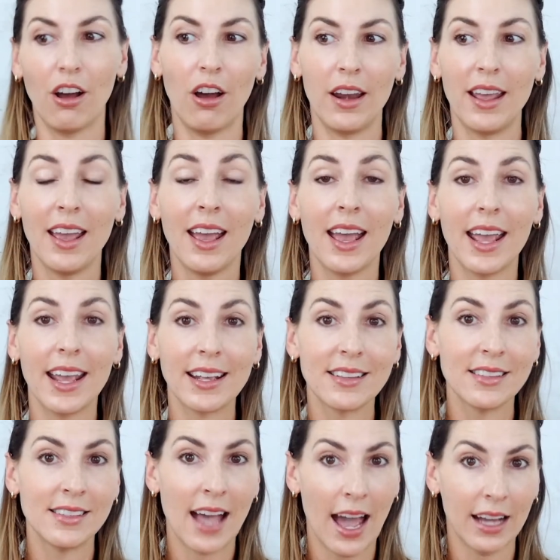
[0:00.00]
on
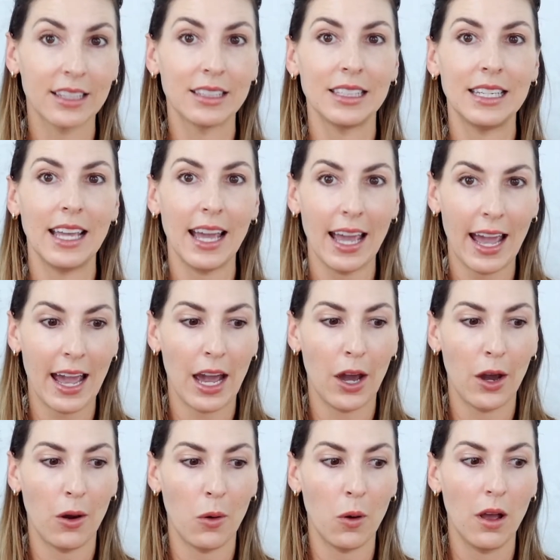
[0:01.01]
exactly
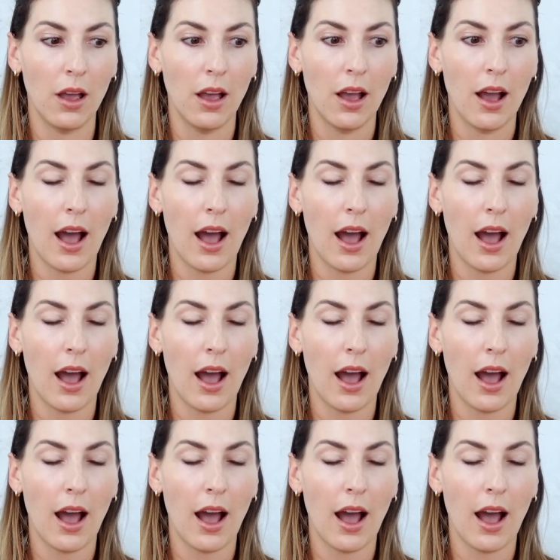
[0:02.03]
how